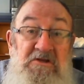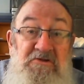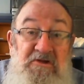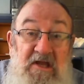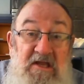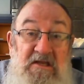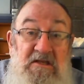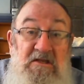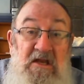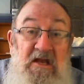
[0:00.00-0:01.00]

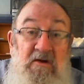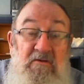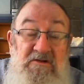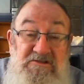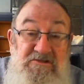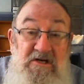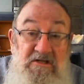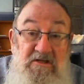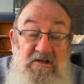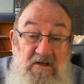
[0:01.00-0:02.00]
Today, in our
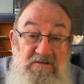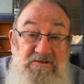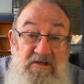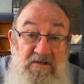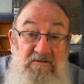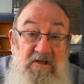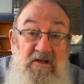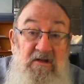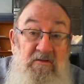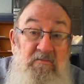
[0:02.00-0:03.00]
Australian culture
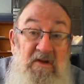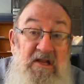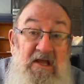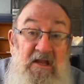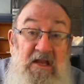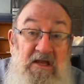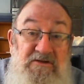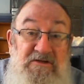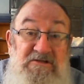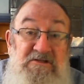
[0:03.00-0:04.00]
and many other
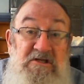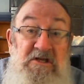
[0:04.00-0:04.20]
countries,